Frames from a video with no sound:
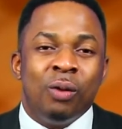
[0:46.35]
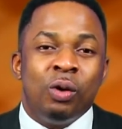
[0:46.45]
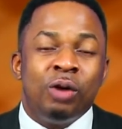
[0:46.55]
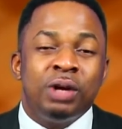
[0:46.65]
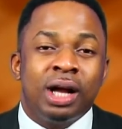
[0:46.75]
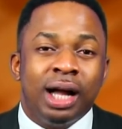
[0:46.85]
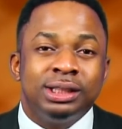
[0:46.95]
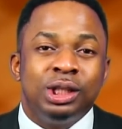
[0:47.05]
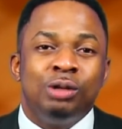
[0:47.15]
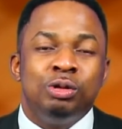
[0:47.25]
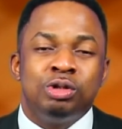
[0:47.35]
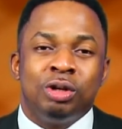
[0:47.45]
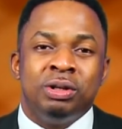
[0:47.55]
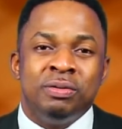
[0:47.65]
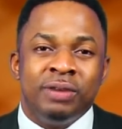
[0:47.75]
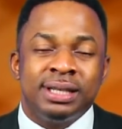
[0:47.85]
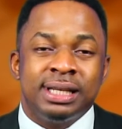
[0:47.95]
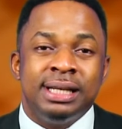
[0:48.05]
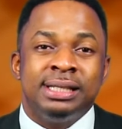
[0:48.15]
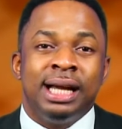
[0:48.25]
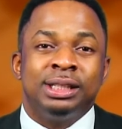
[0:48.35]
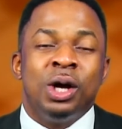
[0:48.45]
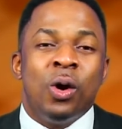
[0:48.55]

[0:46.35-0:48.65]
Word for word: One of the cardinal rules of investing is that